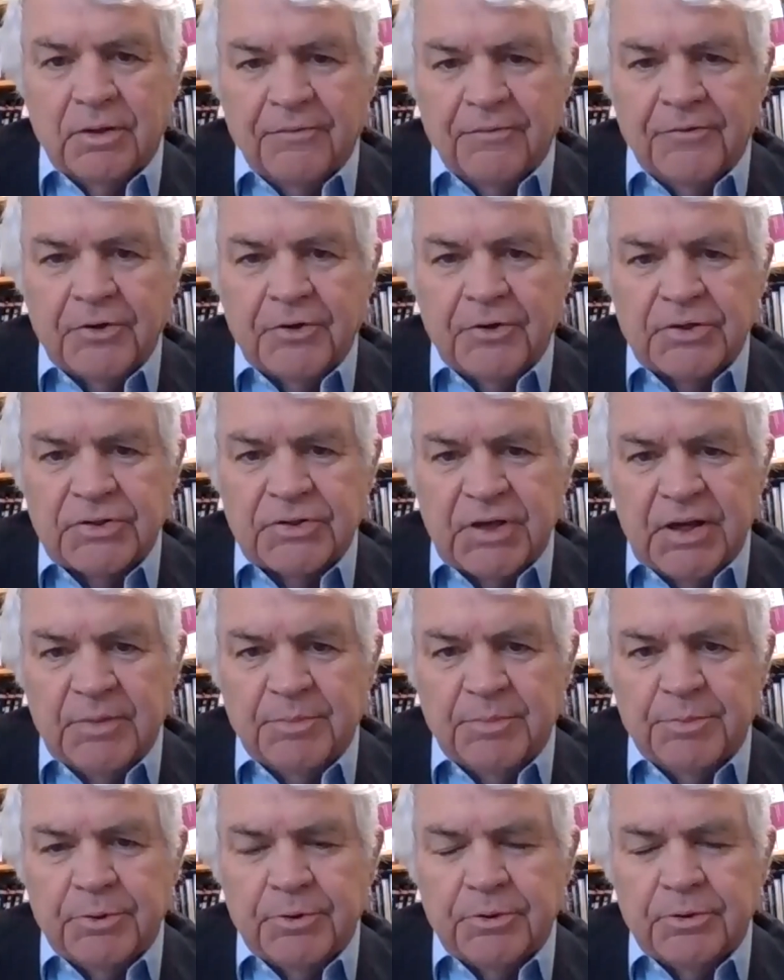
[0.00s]
For
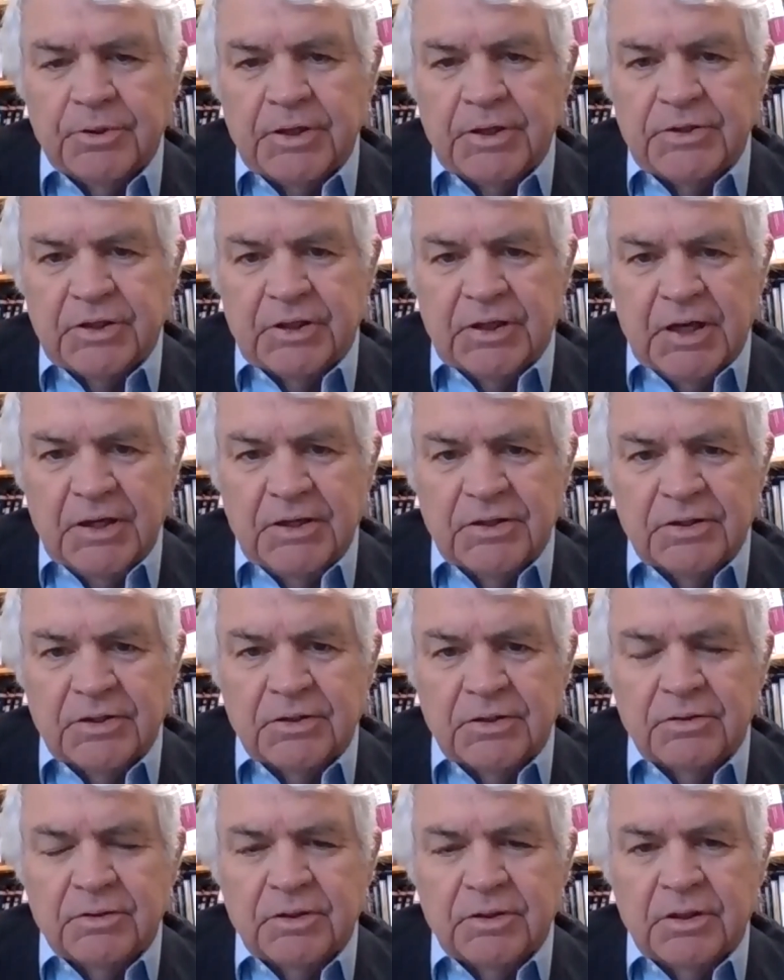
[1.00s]
example,
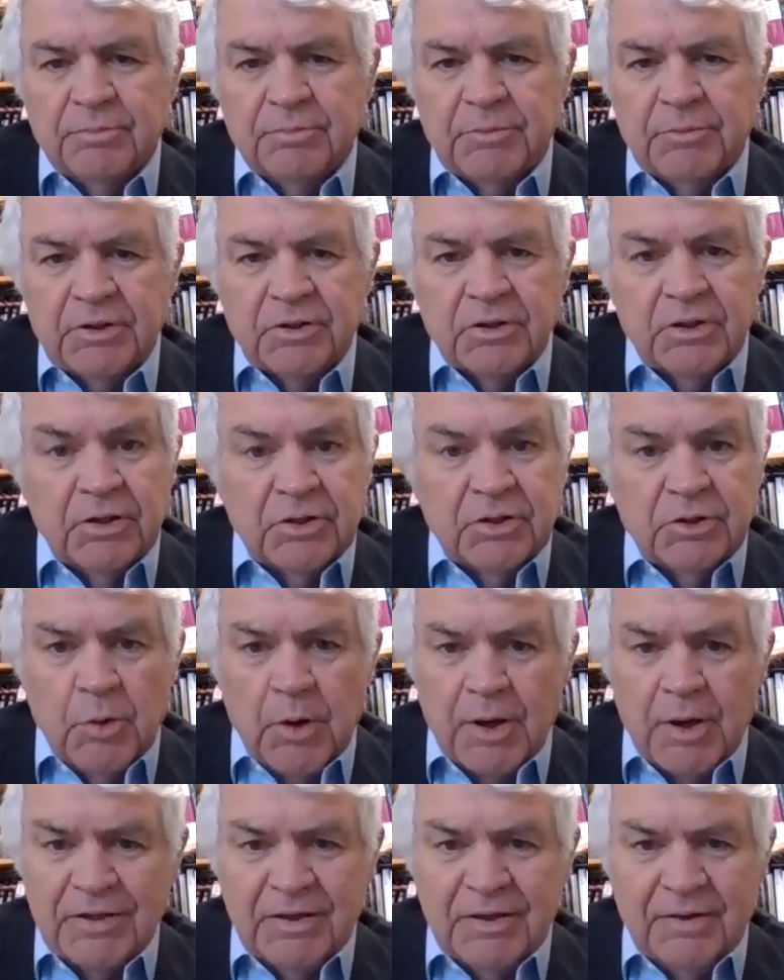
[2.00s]
education is
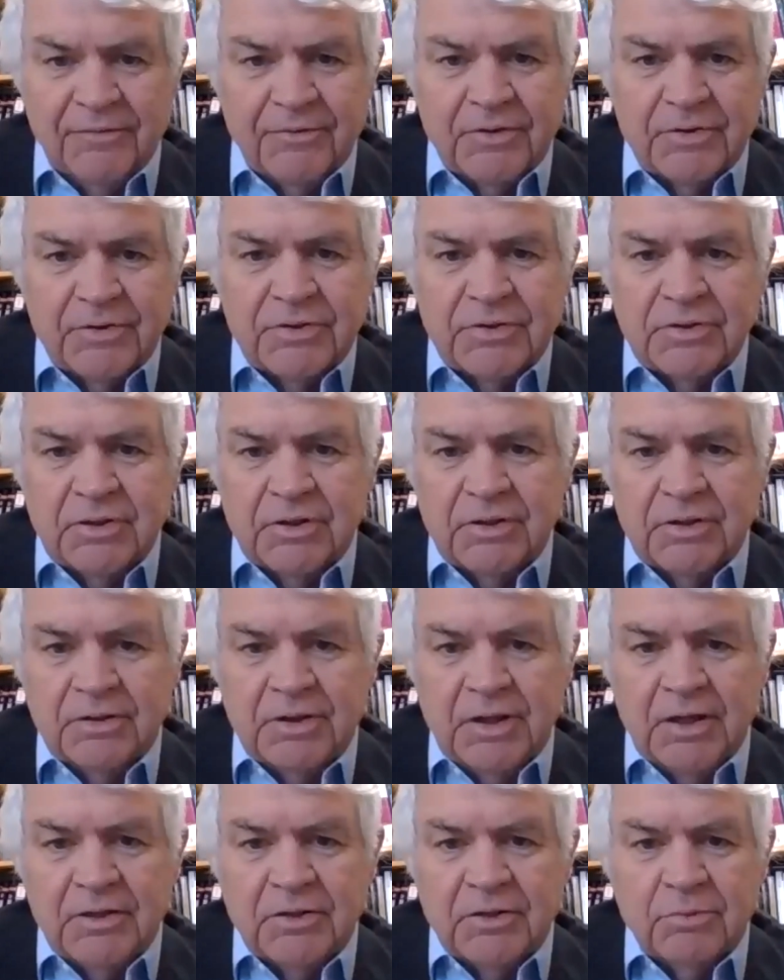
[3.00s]
quite a difference.
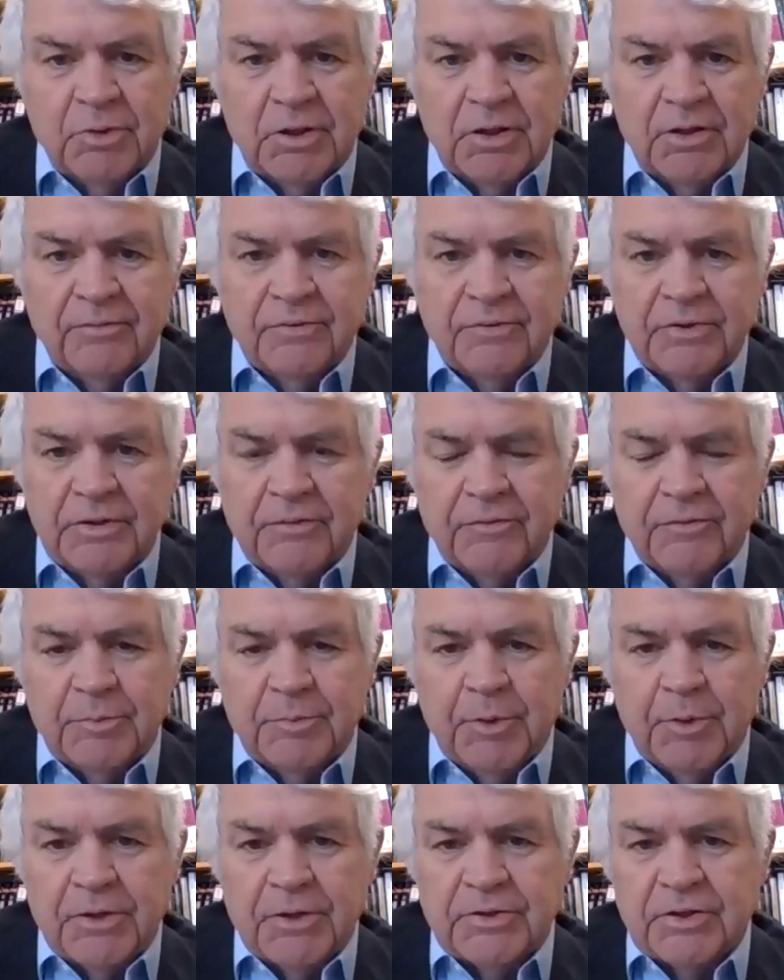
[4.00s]
K-12 in
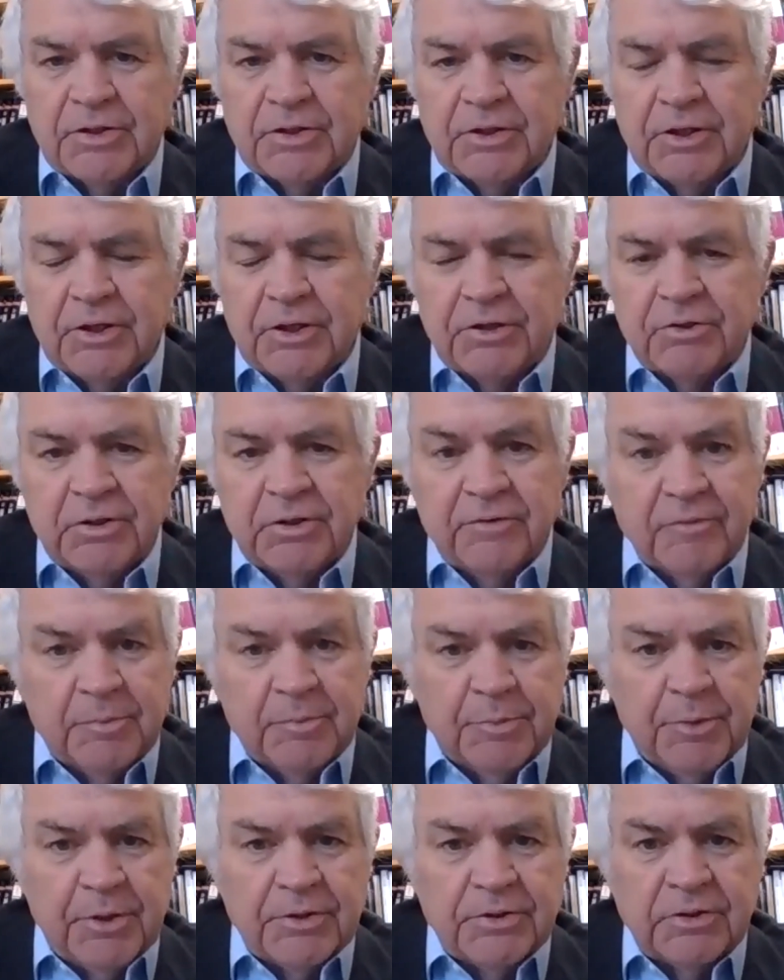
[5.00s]
different parts of the country,
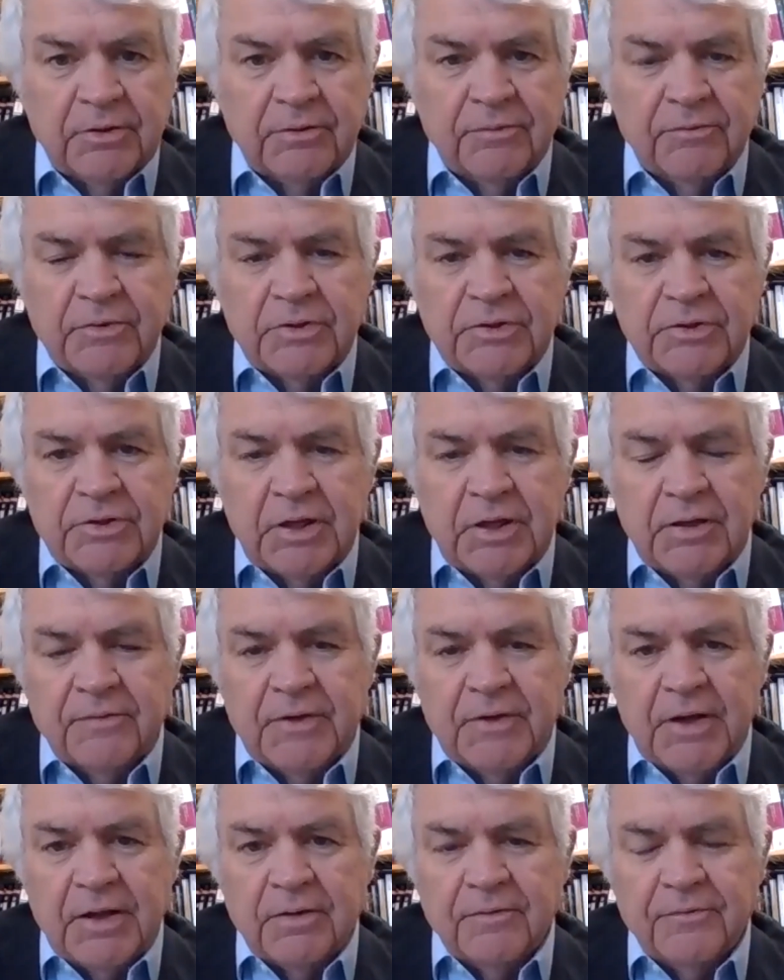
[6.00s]
different parts of the state
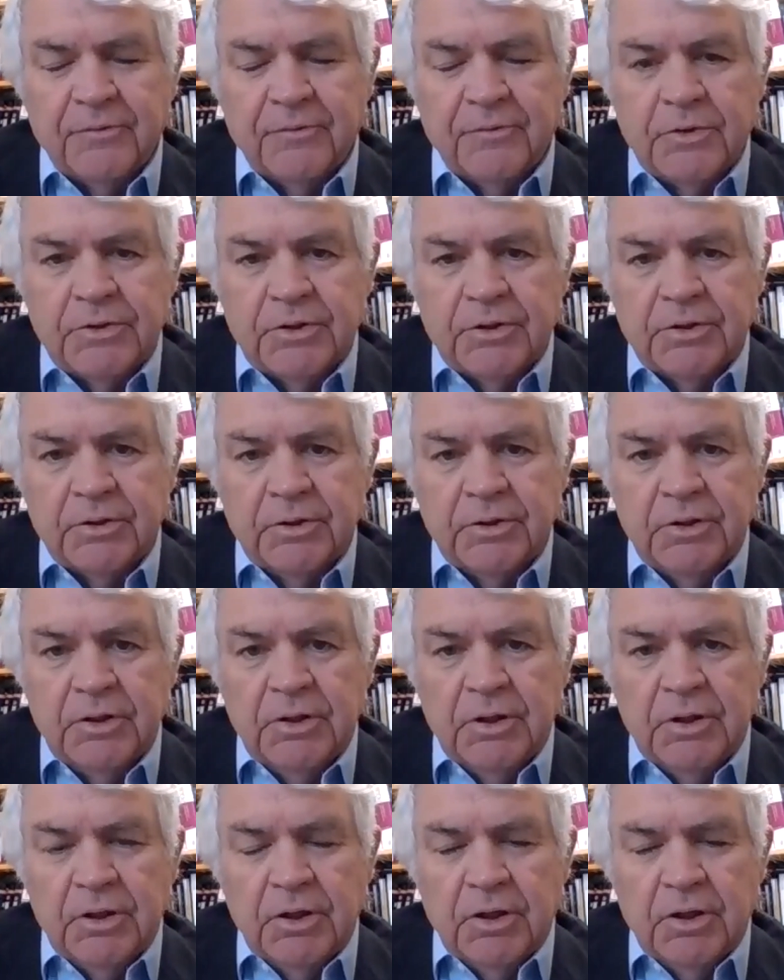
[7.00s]
of California
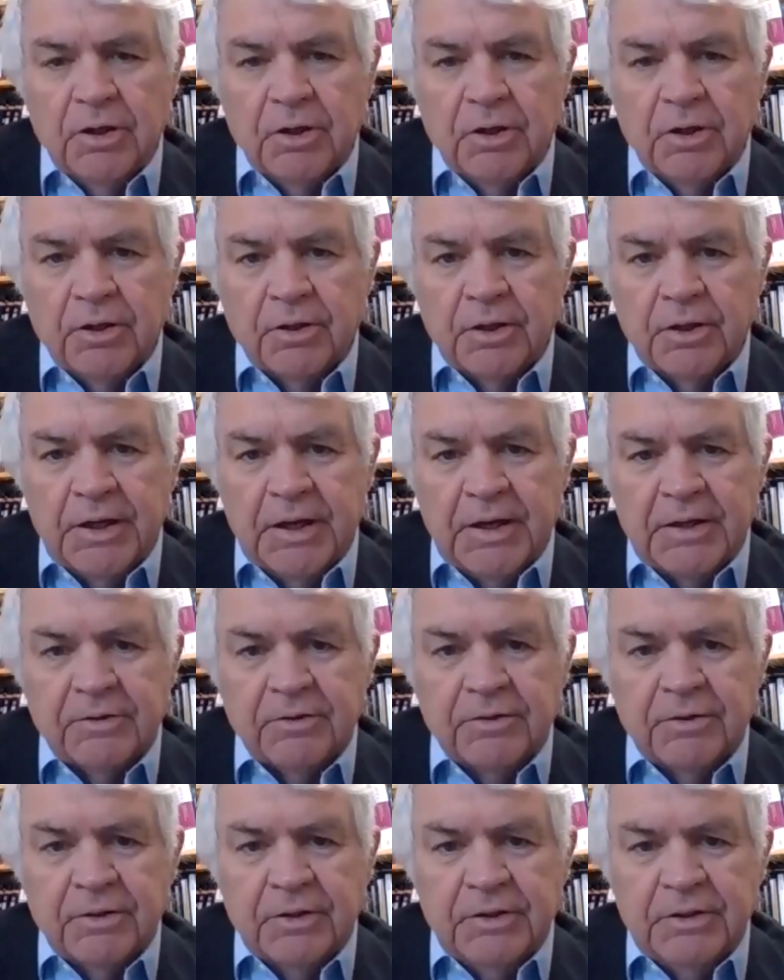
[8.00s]
are
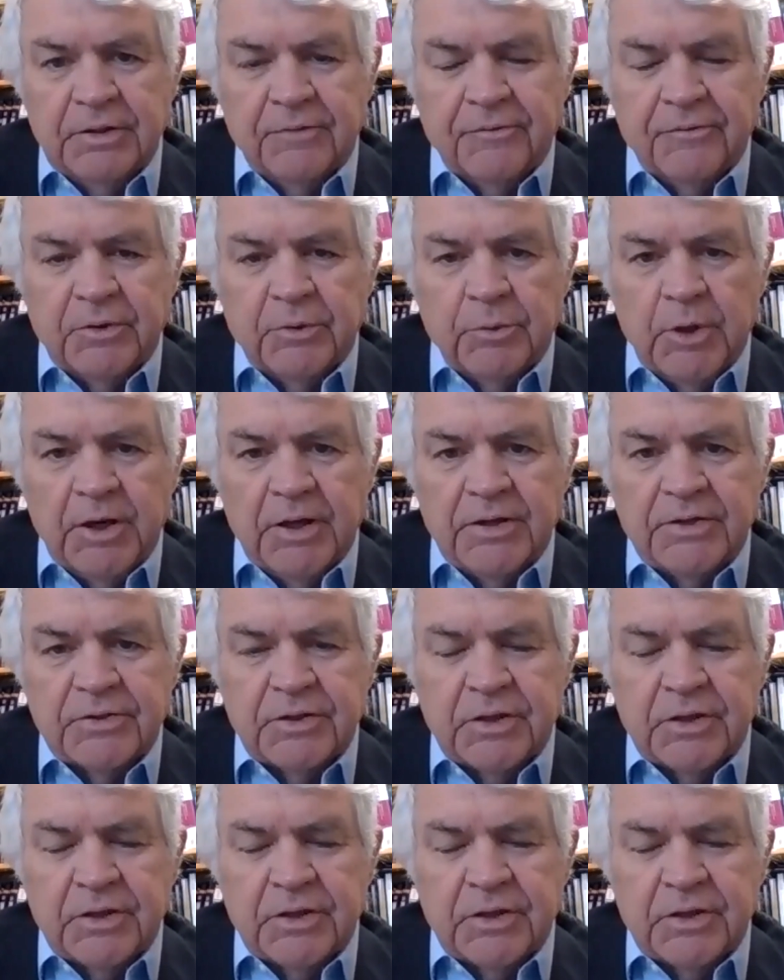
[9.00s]
handled in different ways.